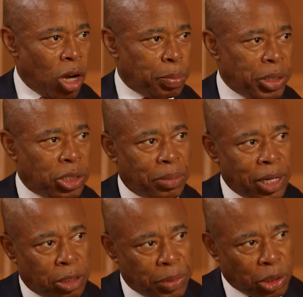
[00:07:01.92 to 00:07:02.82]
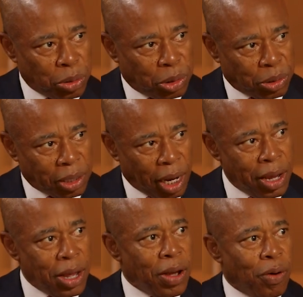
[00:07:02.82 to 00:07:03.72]
Archbishop Desmond Tutu say,
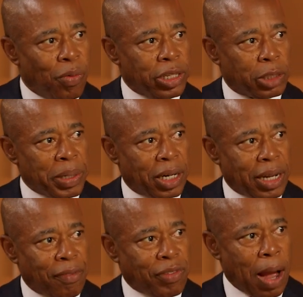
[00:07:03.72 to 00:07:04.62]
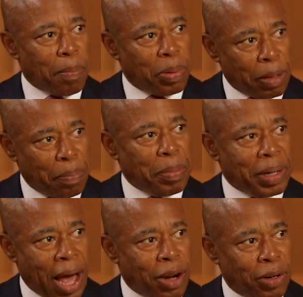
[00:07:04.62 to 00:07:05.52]
we spend a lifetime pulling
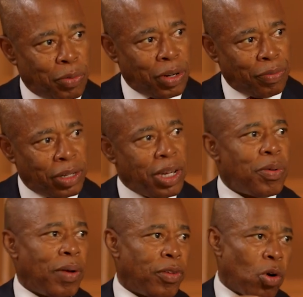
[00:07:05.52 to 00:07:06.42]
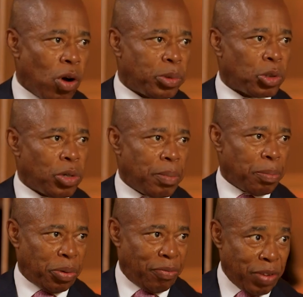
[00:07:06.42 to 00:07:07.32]
people out of the river. We have to go upstream
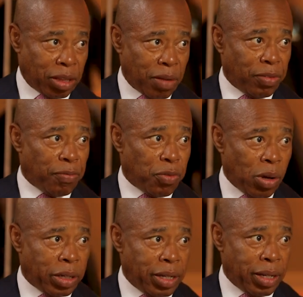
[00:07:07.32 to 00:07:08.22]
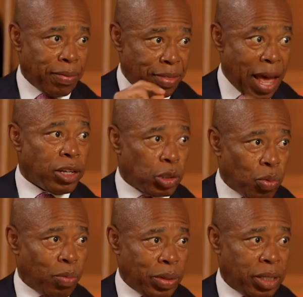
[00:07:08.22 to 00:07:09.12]
and prevent them from falling in. That is
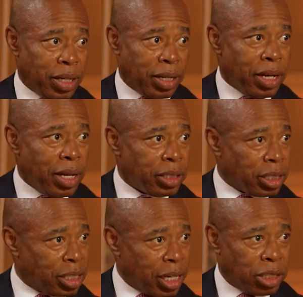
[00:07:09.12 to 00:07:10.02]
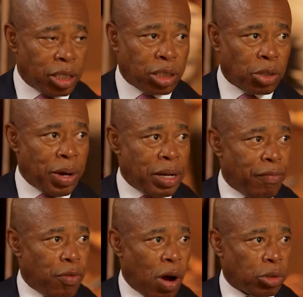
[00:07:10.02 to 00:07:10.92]
what we did. Dyslexia screening
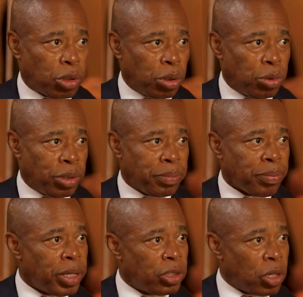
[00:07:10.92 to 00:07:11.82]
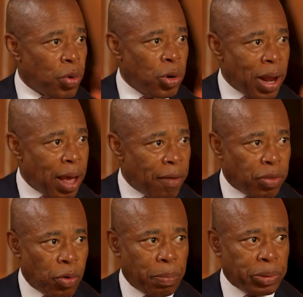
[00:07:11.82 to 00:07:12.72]
for our children, so we don't have
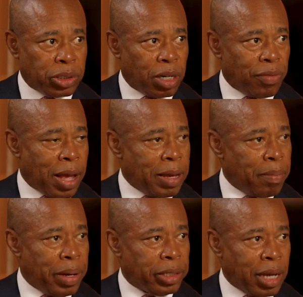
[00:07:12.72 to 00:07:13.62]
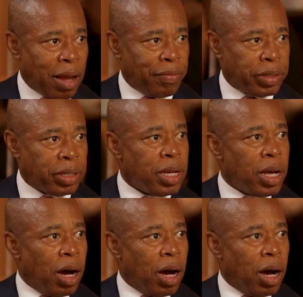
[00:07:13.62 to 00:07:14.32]
30% of our inmates having